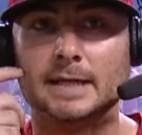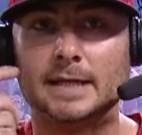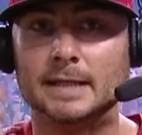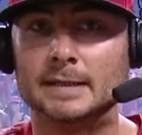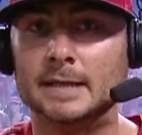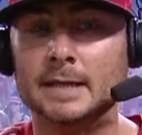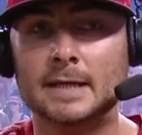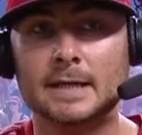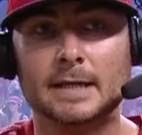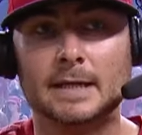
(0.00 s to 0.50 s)
And
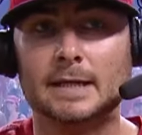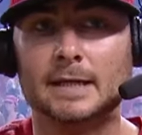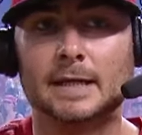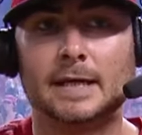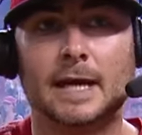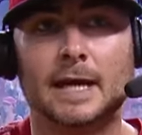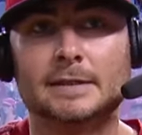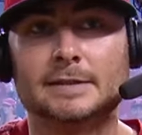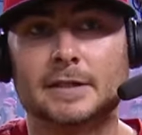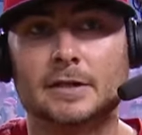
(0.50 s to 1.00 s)
then in
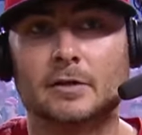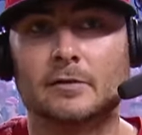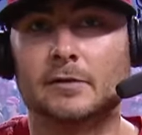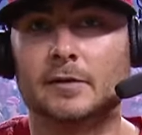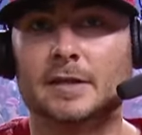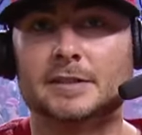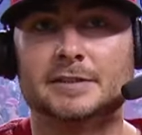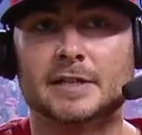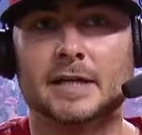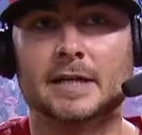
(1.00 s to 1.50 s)
the cage, I don't
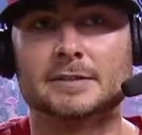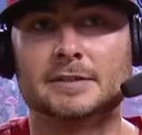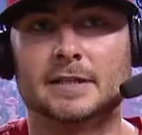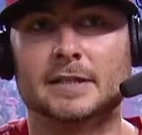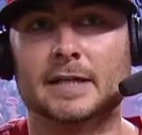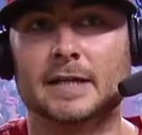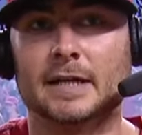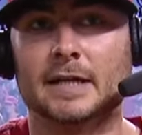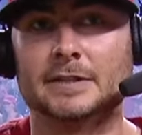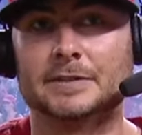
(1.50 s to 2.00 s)
really change
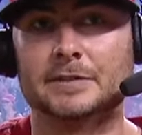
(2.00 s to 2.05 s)
anything.